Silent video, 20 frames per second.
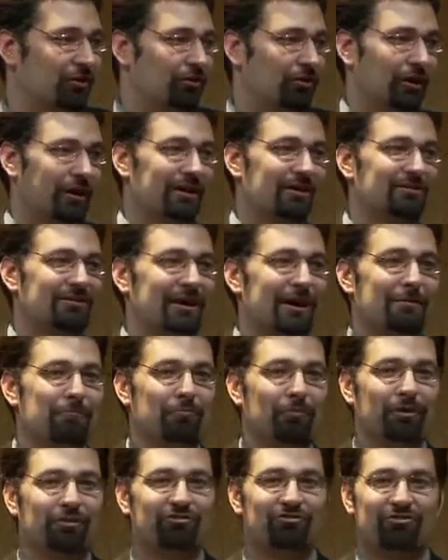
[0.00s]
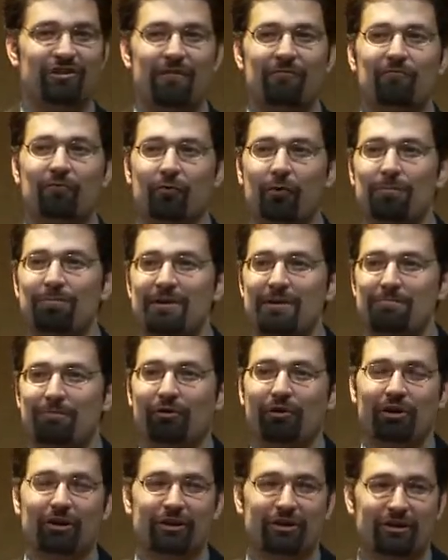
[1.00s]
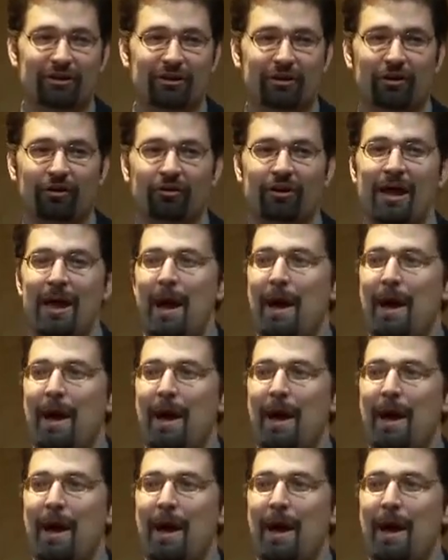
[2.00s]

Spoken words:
or any time where several people are killed,